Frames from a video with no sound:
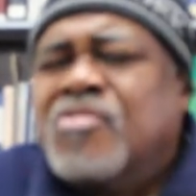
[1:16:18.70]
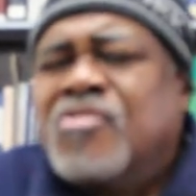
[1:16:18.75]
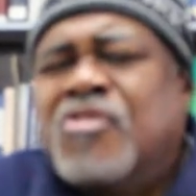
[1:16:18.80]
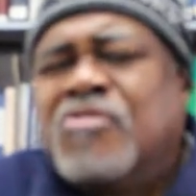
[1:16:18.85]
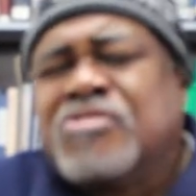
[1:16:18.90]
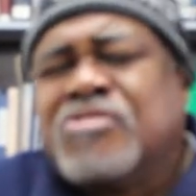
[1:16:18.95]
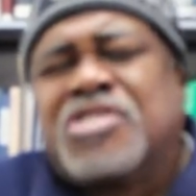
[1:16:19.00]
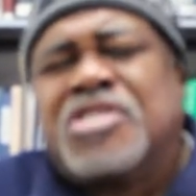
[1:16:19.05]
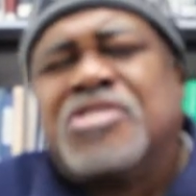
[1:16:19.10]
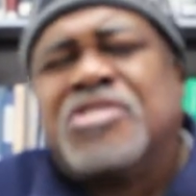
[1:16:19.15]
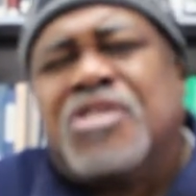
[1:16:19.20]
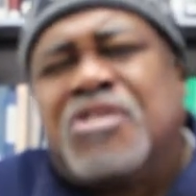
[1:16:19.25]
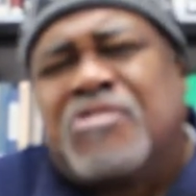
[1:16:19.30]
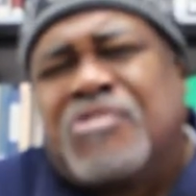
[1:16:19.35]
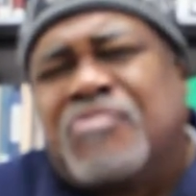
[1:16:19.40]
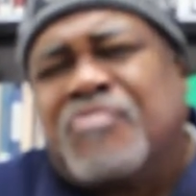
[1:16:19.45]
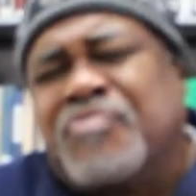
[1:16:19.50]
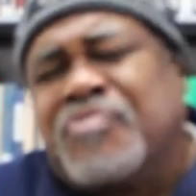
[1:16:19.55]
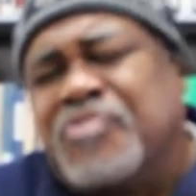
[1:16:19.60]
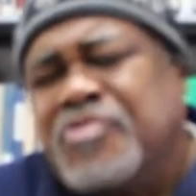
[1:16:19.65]
noticing, you
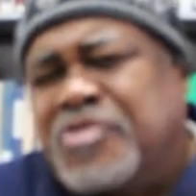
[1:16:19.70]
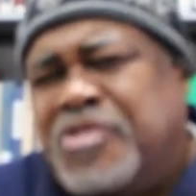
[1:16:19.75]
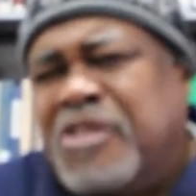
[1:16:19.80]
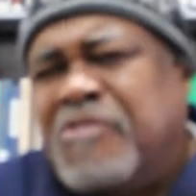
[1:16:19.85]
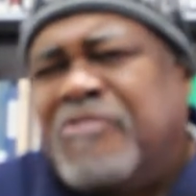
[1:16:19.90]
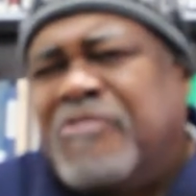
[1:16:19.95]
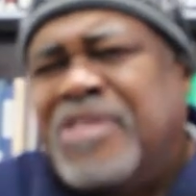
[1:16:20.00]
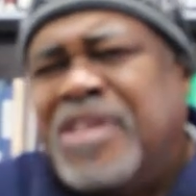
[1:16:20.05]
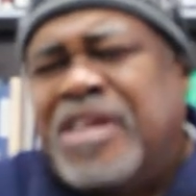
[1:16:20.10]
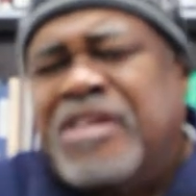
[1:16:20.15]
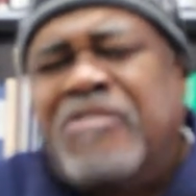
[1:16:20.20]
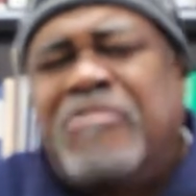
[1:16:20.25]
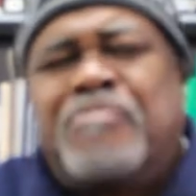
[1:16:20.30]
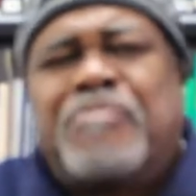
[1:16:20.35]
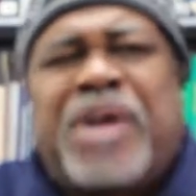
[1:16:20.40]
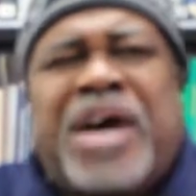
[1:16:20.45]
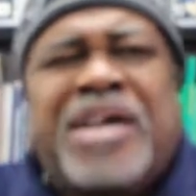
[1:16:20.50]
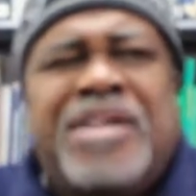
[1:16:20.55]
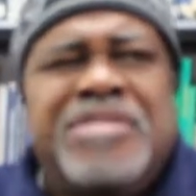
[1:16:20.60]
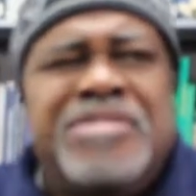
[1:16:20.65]
know, different letter
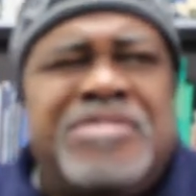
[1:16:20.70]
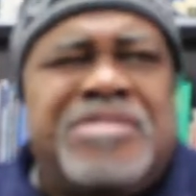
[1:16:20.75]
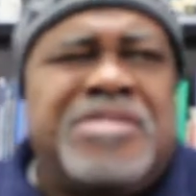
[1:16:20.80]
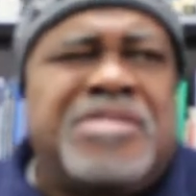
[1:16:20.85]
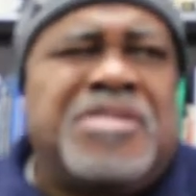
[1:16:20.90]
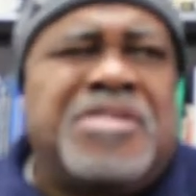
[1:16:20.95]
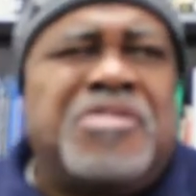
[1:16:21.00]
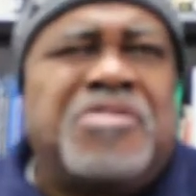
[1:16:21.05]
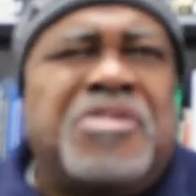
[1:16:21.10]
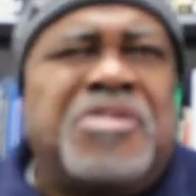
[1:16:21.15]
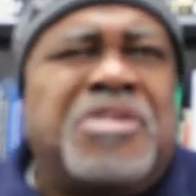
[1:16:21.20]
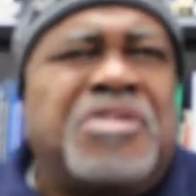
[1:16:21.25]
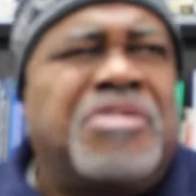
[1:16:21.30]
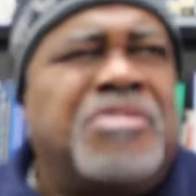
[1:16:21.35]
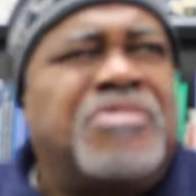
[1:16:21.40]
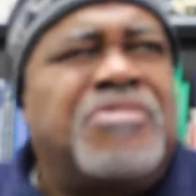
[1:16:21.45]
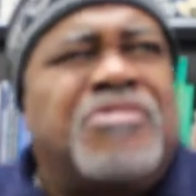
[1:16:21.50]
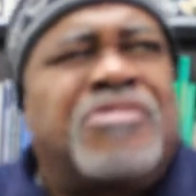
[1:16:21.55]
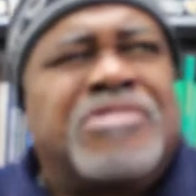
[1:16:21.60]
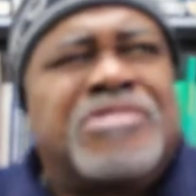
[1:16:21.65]
patterns in
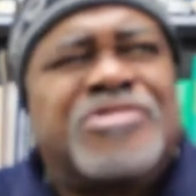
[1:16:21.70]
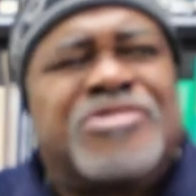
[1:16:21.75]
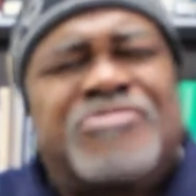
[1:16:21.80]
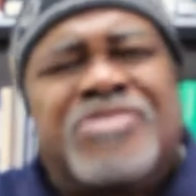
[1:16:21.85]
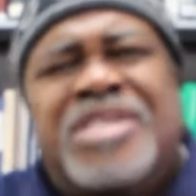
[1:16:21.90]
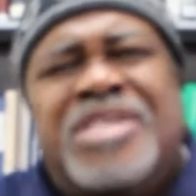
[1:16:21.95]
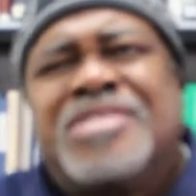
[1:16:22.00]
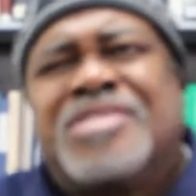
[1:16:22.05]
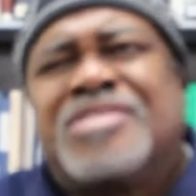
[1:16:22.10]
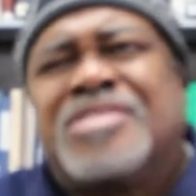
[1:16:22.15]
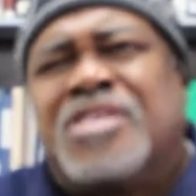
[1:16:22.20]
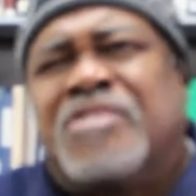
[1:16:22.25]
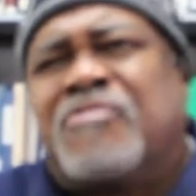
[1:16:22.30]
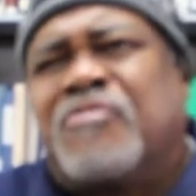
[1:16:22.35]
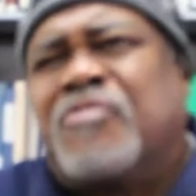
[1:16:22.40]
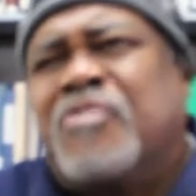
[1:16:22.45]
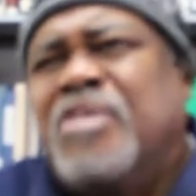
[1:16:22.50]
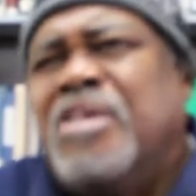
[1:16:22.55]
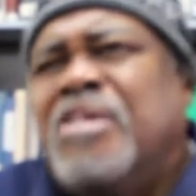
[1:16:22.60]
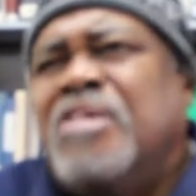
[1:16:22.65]
on the train and
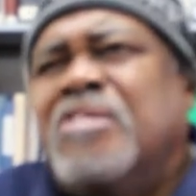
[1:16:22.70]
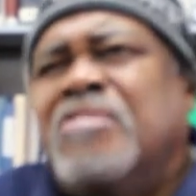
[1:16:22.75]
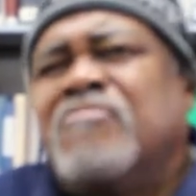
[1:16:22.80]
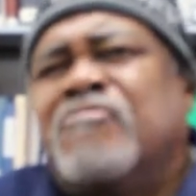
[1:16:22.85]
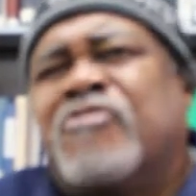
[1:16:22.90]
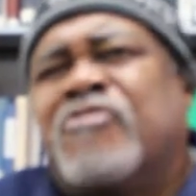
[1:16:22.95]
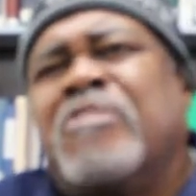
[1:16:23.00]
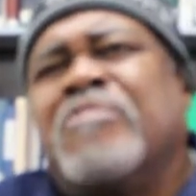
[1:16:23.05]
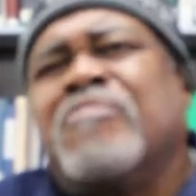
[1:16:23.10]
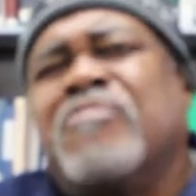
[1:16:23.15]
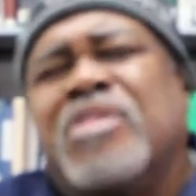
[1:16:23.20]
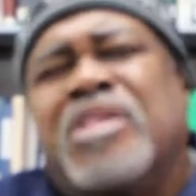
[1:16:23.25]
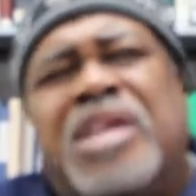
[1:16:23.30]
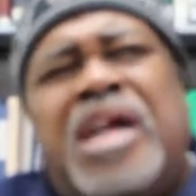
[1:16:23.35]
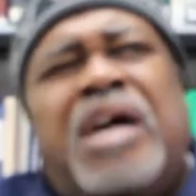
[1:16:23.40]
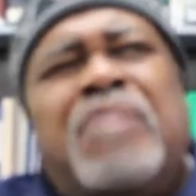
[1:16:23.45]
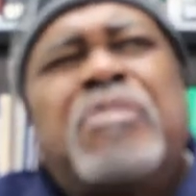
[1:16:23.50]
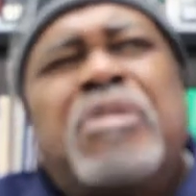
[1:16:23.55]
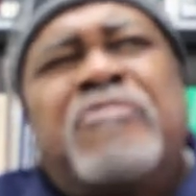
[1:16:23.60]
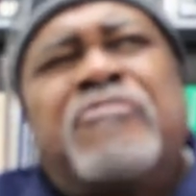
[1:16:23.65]
stuff from a
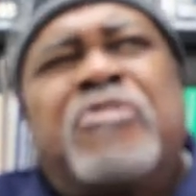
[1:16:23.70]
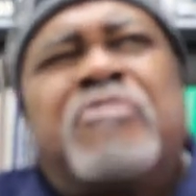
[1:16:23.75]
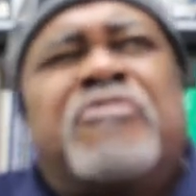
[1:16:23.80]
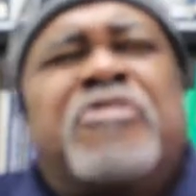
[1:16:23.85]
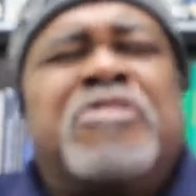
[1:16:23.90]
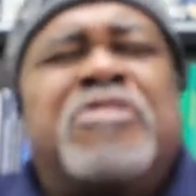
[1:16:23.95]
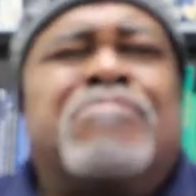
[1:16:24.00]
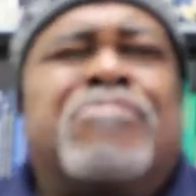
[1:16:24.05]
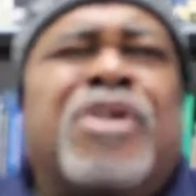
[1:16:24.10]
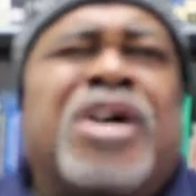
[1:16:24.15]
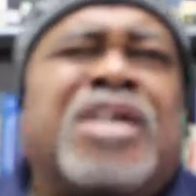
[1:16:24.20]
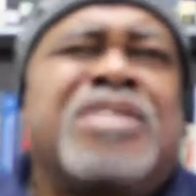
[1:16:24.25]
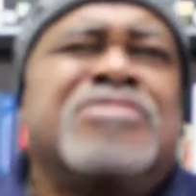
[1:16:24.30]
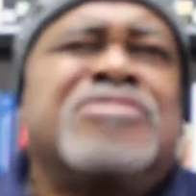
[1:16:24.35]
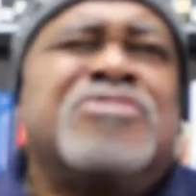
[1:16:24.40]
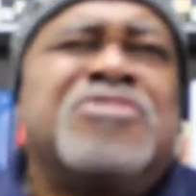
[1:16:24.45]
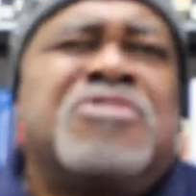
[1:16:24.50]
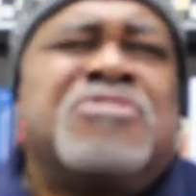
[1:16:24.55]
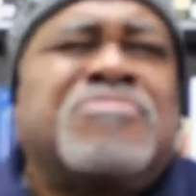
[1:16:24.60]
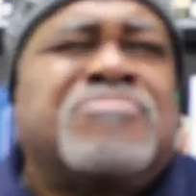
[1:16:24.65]
lot of people from the
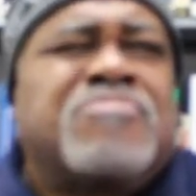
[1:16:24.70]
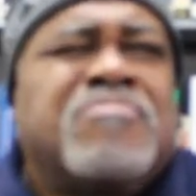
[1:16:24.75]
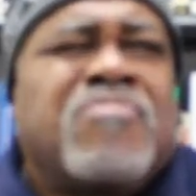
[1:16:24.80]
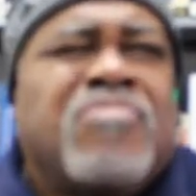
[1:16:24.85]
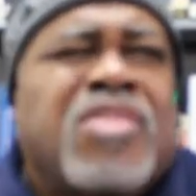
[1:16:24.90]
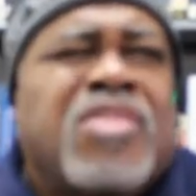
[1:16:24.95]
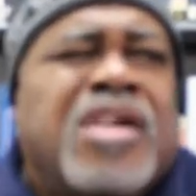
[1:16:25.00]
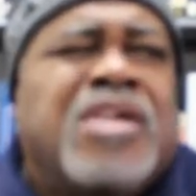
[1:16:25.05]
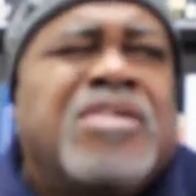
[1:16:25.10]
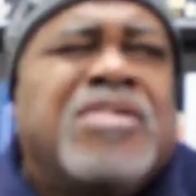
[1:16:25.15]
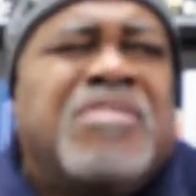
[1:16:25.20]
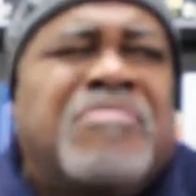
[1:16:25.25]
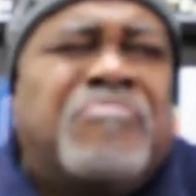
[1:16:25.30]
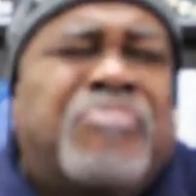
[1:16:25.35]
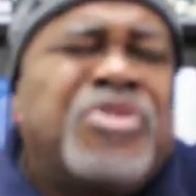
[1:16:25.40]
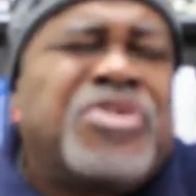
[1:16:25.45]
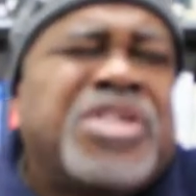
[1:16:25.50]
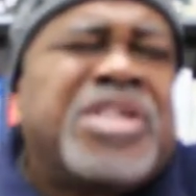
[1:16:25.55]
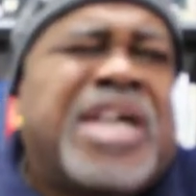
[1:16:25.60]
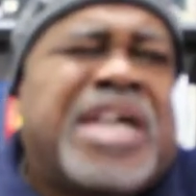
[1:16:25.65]
Bronx, you know. Yeah, yeah.
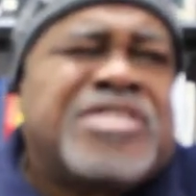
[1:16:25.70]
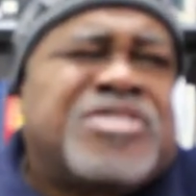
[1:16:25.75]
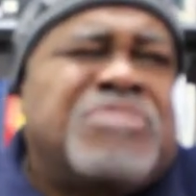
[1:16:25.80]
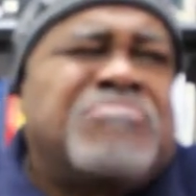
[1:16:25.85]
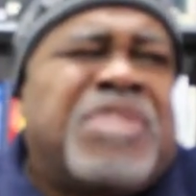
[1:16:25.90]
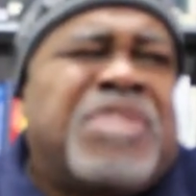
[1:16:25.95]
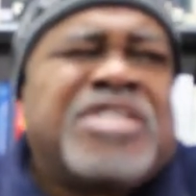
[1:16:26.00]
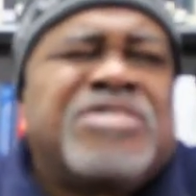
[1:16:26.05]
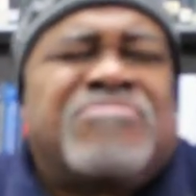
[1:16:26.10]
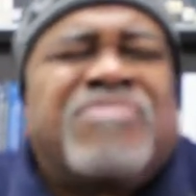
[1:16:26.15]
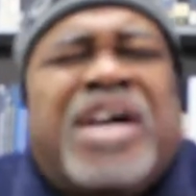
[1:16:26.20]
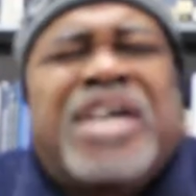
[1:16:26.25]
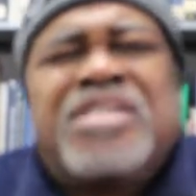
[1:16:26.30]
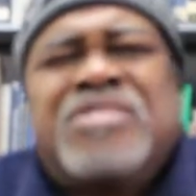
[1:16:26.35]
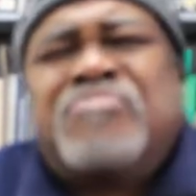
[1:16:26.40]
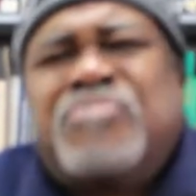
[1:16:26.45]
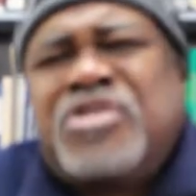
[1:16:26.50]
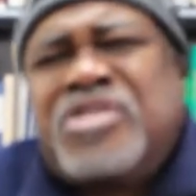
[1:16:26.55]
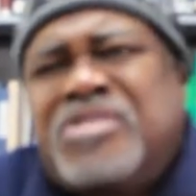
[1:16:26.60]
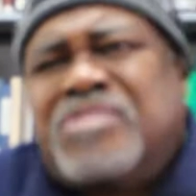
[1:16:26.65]
Brooklyn had some nice
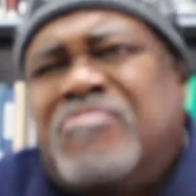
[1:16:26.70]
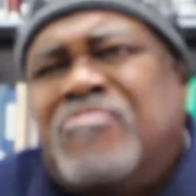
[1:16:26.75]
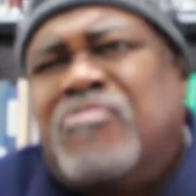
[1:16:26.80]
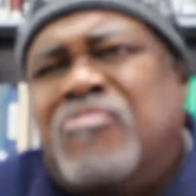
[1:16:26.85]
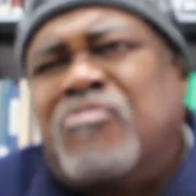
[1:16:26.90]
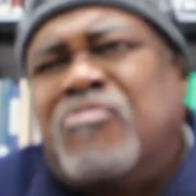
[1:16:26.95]
writers, but